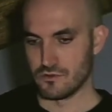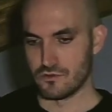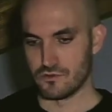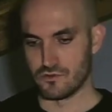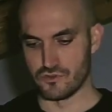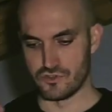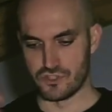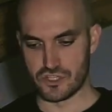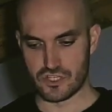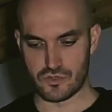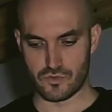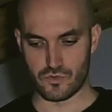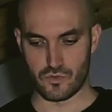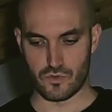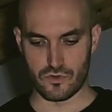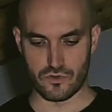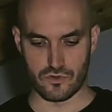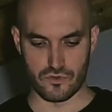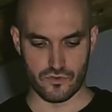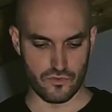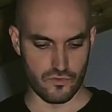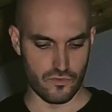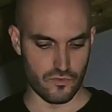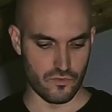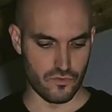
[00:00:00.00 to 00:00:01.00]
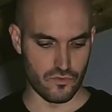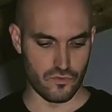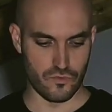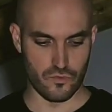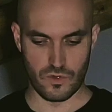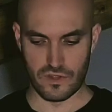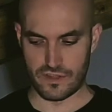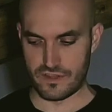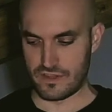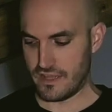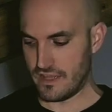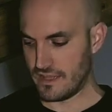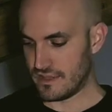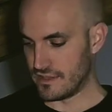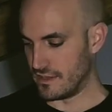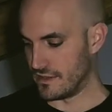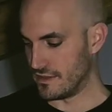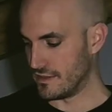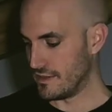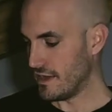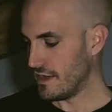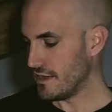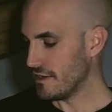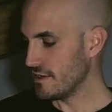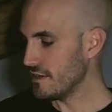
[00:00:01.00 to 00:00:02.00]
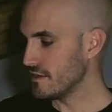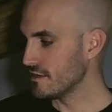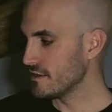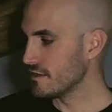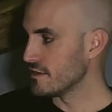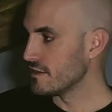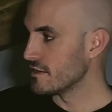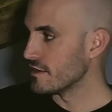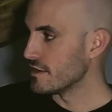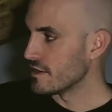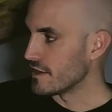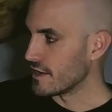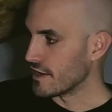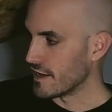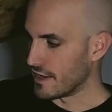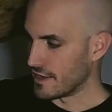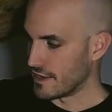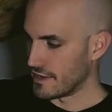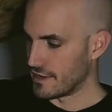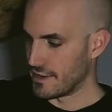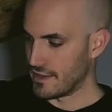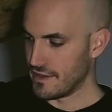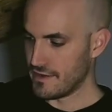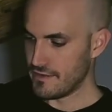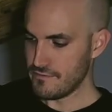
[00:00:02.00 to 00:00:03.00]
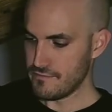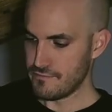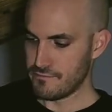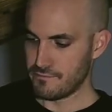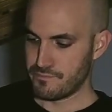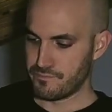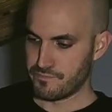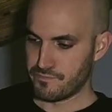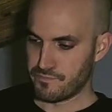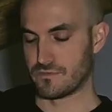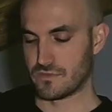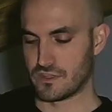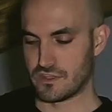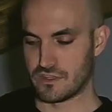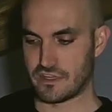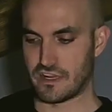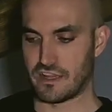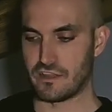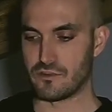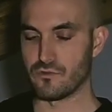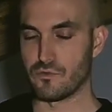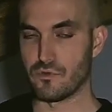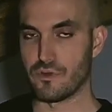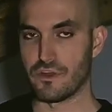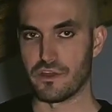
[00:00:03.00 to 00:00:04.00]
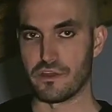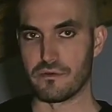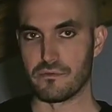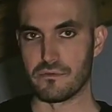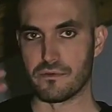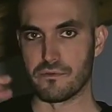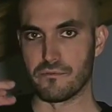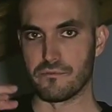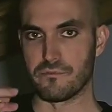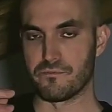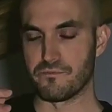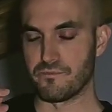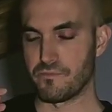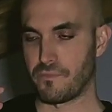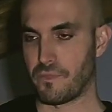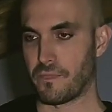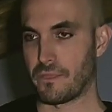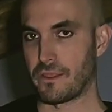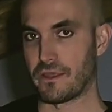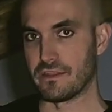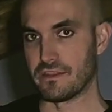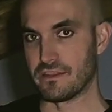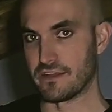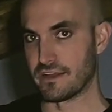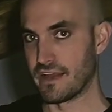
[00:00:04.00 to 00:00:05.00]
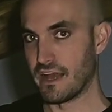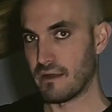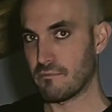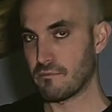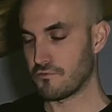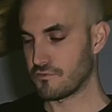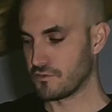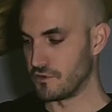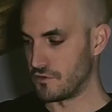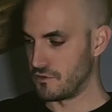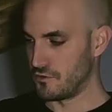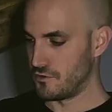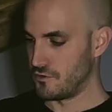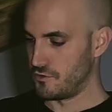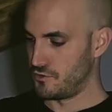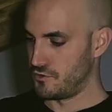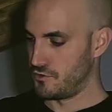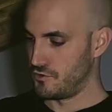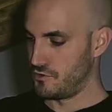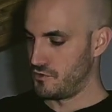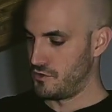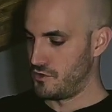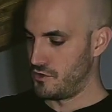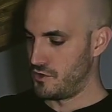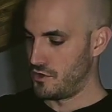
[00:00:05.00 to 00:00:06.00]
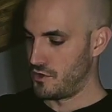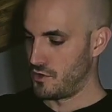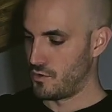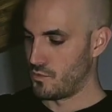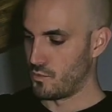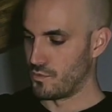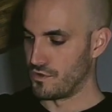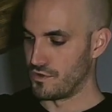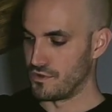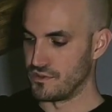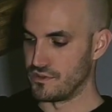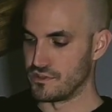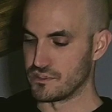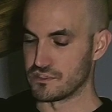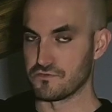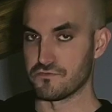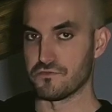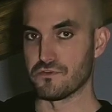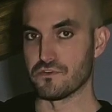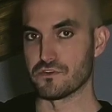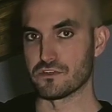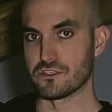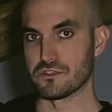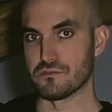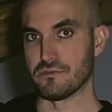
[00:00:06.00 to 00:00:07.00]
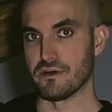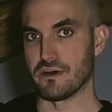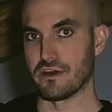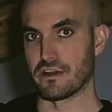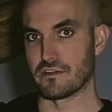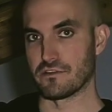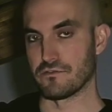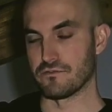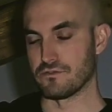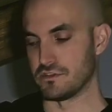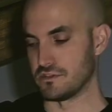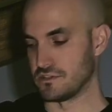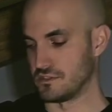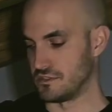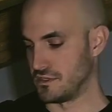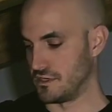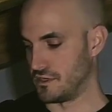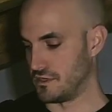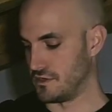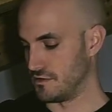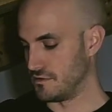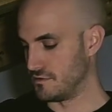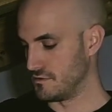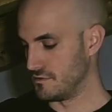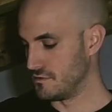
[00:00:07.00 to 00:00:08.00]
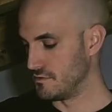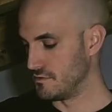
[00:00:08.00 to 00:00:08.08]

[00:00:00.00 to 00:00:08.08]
You just want to do the tug and then try to aim the gap of the yo-yo with this first part of the string,